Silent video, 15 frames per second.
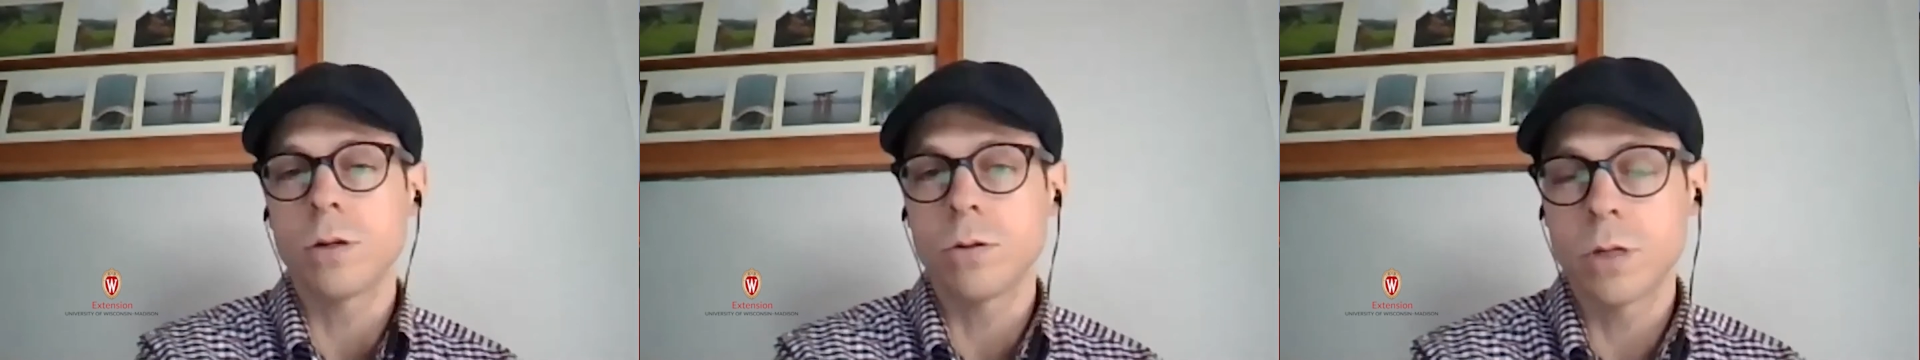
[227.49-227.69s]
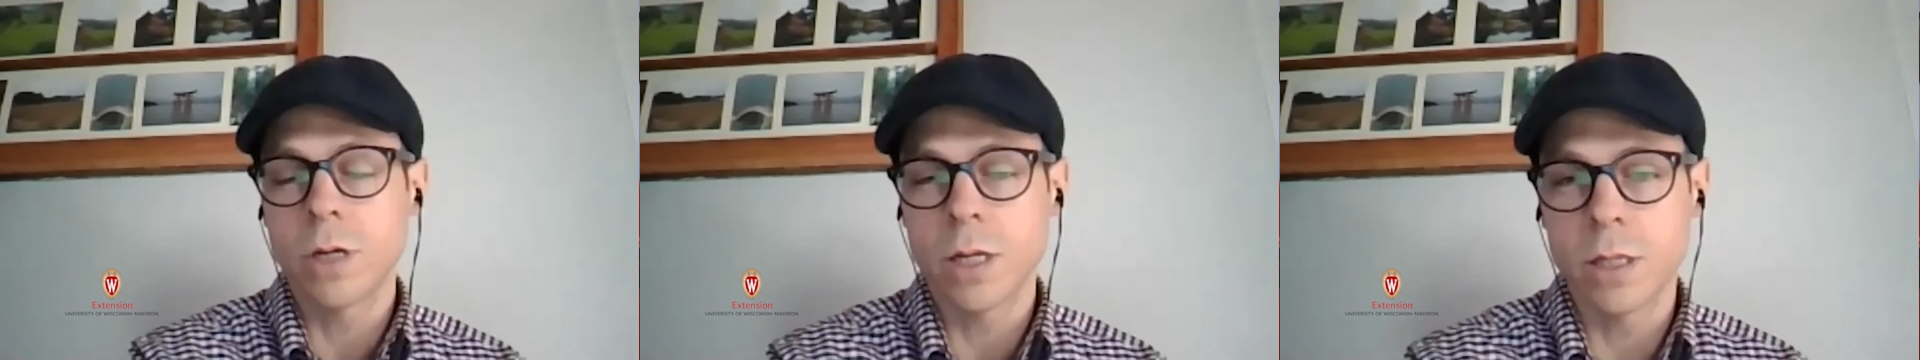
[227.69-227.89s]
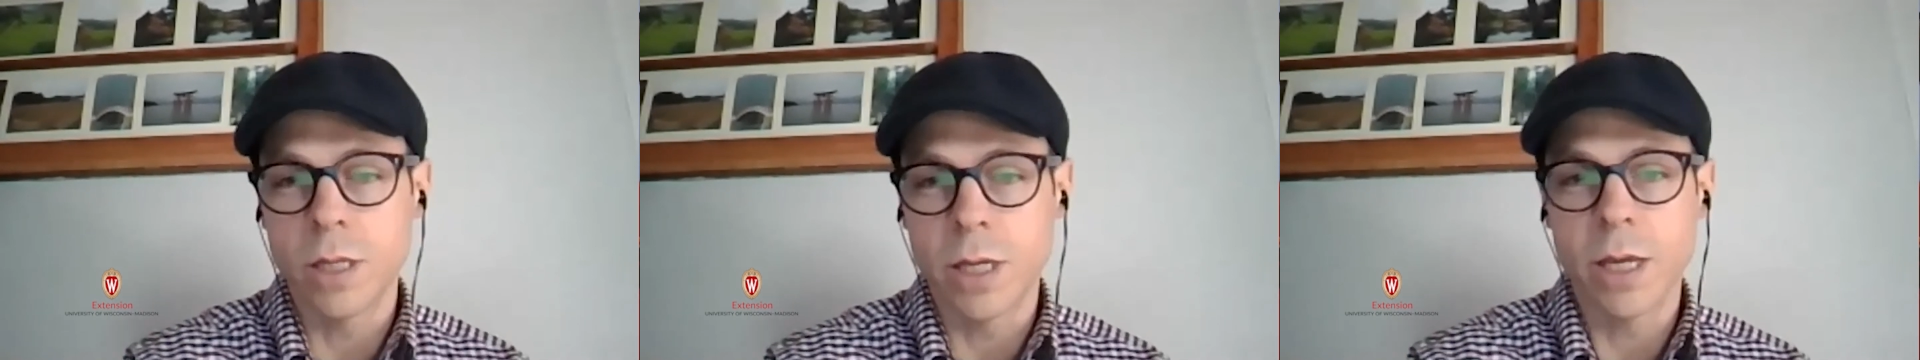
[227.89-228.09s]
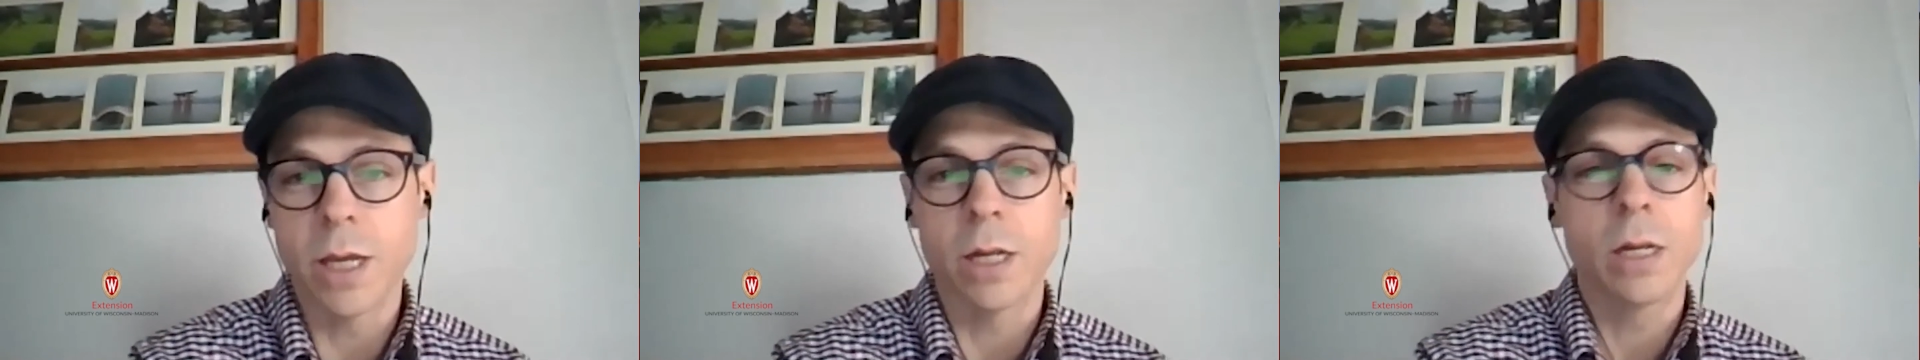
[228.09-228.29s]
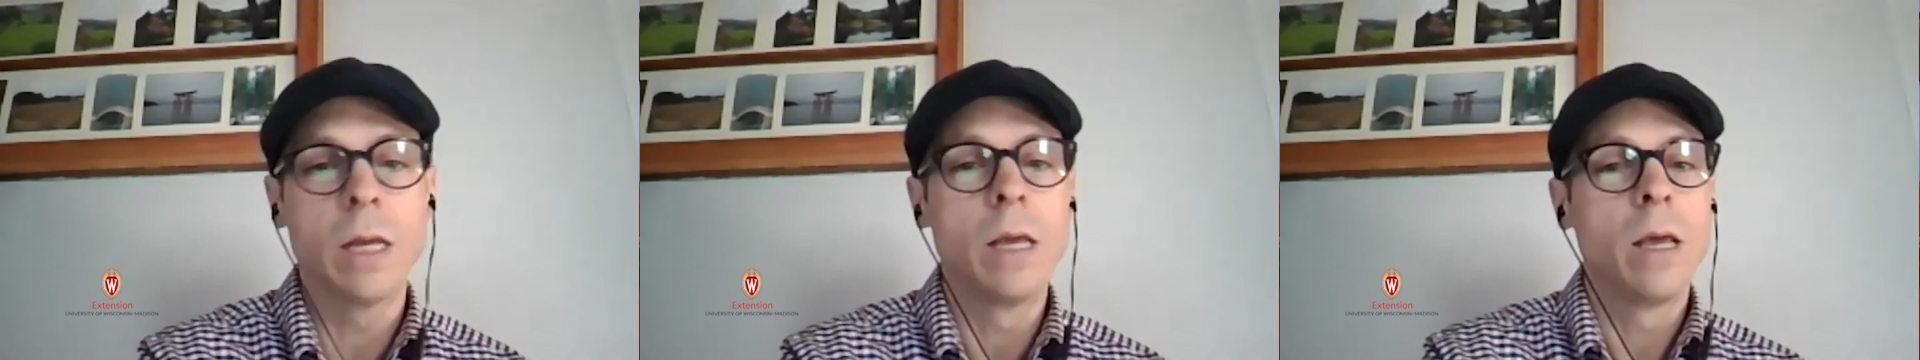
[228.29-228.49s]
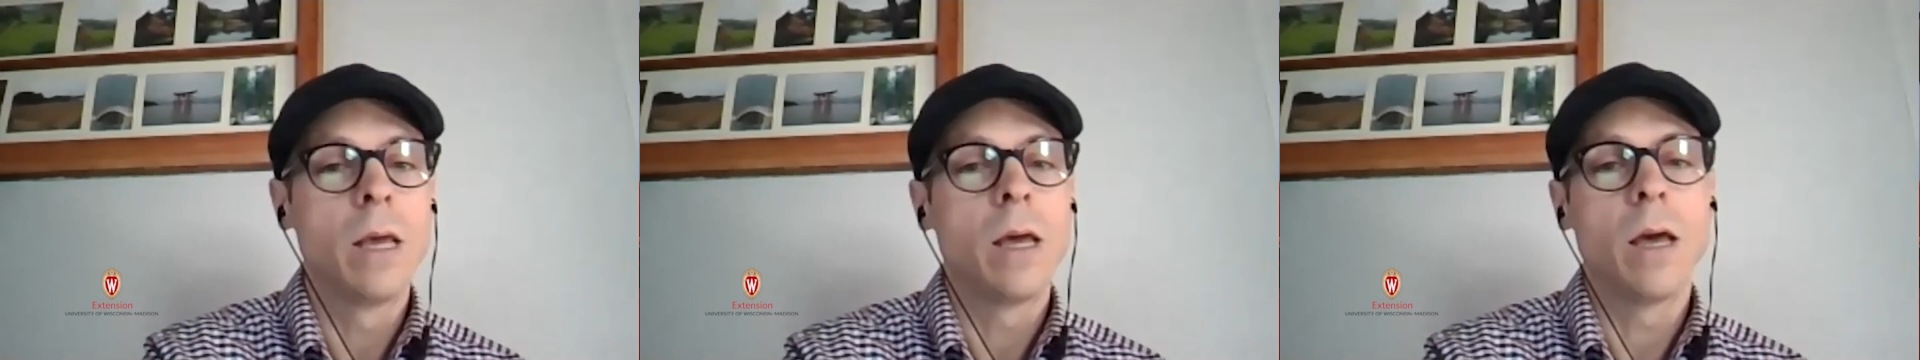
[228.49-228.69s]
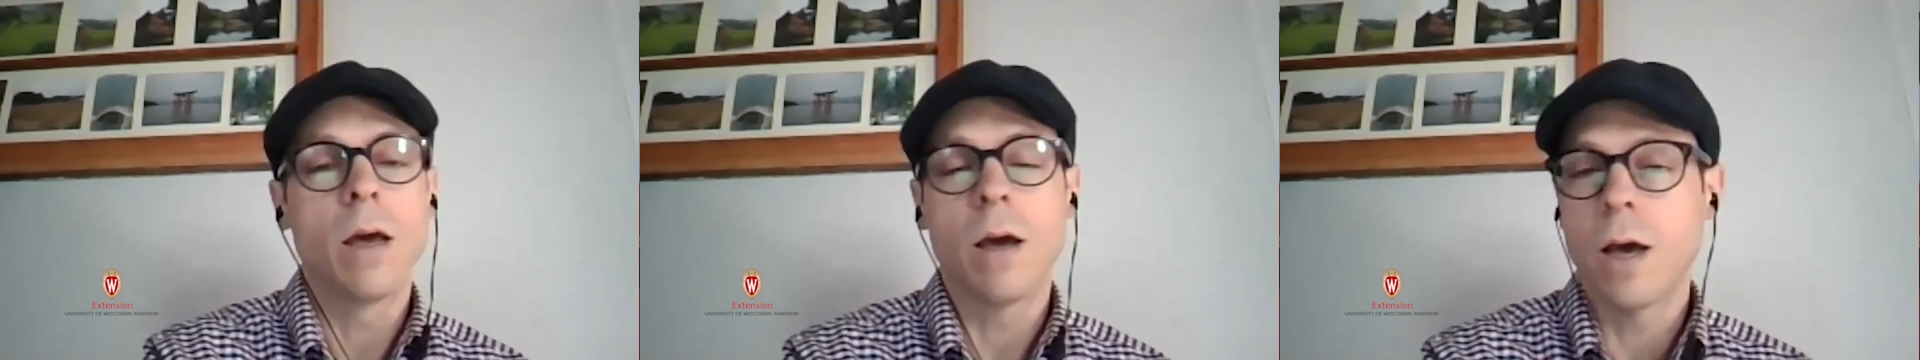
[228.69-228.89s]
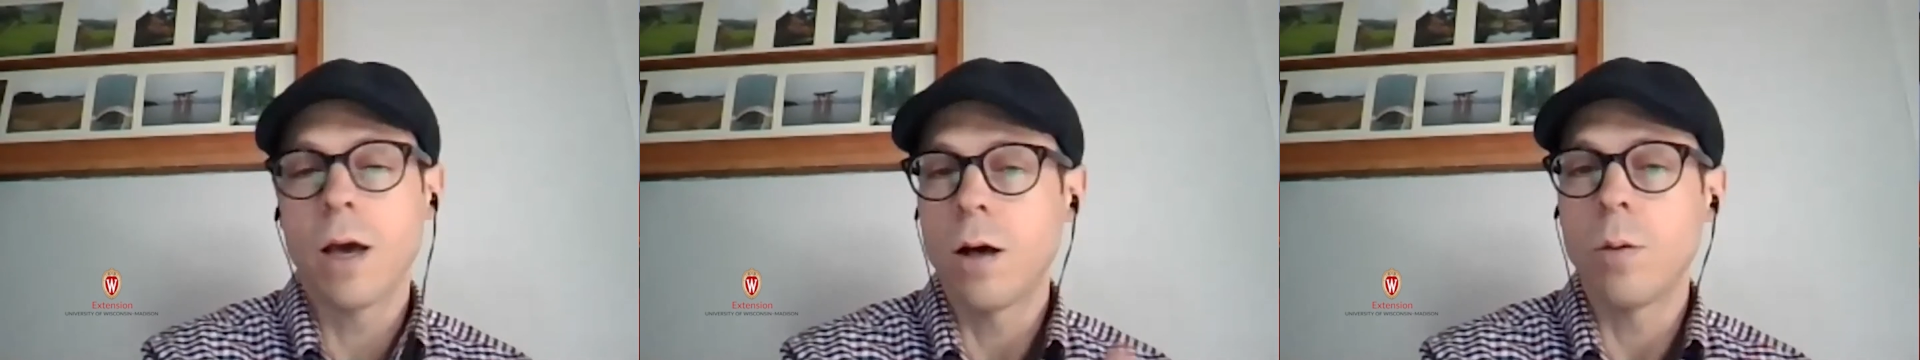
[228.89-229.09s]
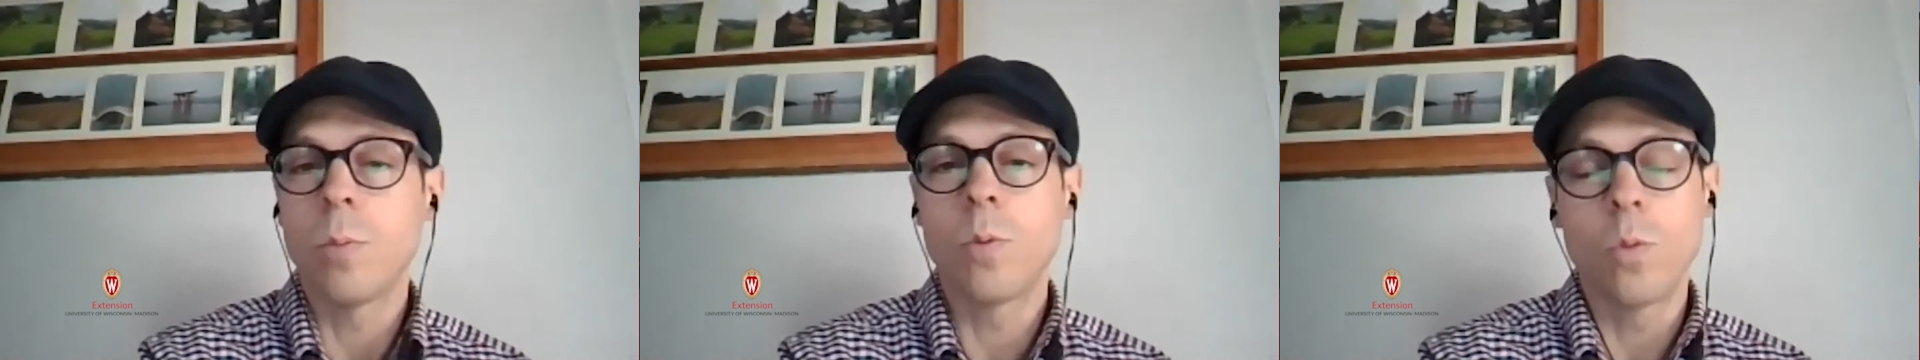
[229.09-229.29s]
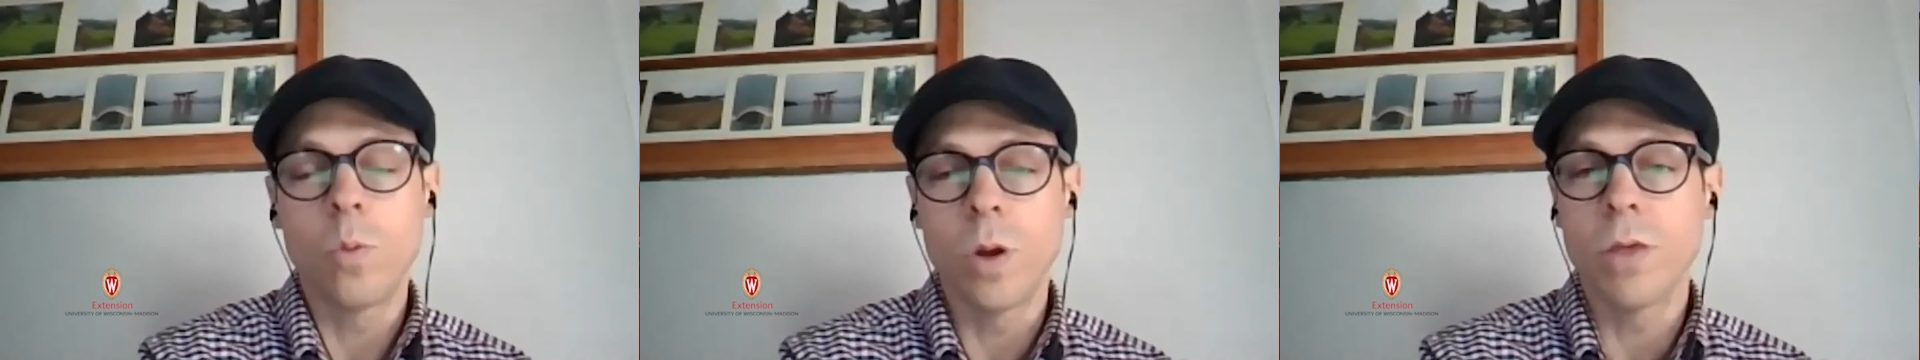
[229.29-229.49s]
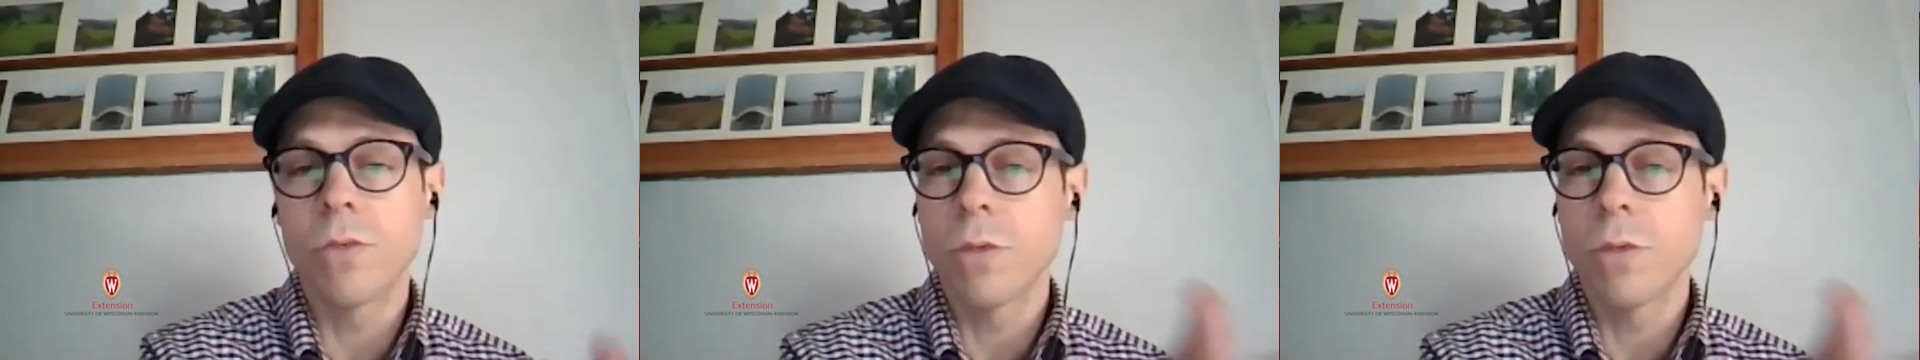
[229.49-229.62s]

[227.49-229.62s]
or that they can help with,